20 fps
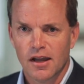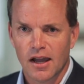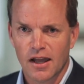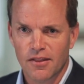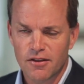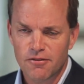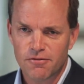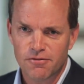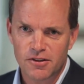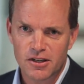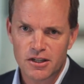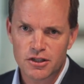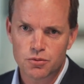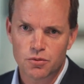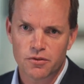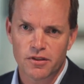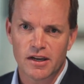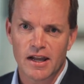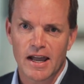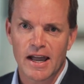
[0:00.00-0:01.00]
and then finish
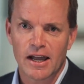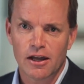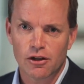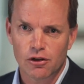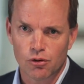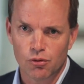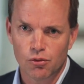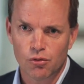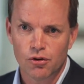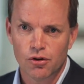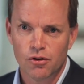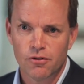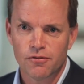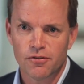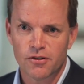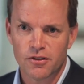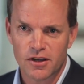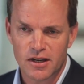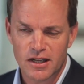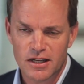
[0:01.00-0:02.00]
with an outlook for
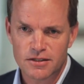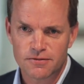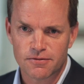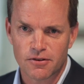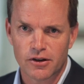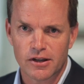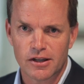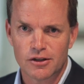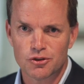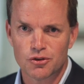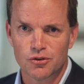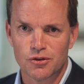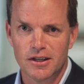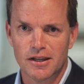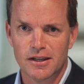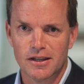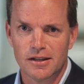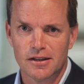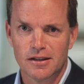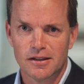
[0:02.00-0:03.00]
the next financial
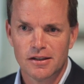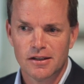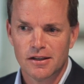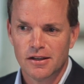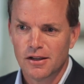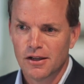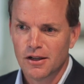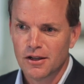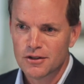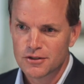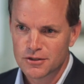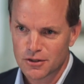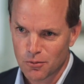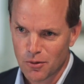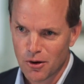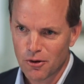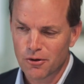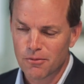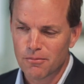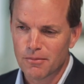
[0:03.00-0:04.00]
year. So
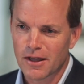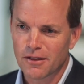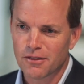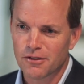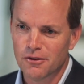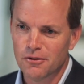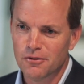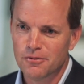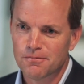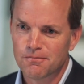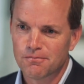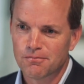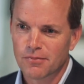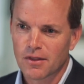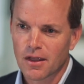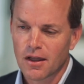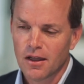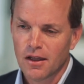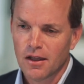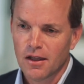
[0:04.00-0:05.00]
welcome, Matthew.
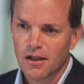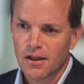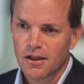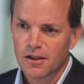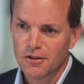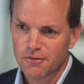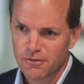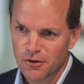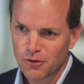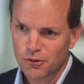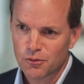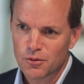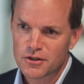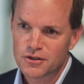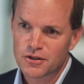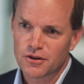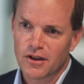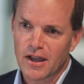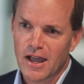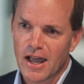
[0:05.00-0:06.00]
The first
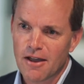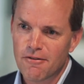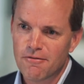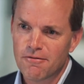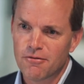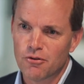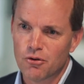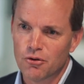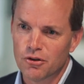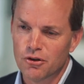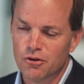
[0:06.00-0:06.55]
question I have for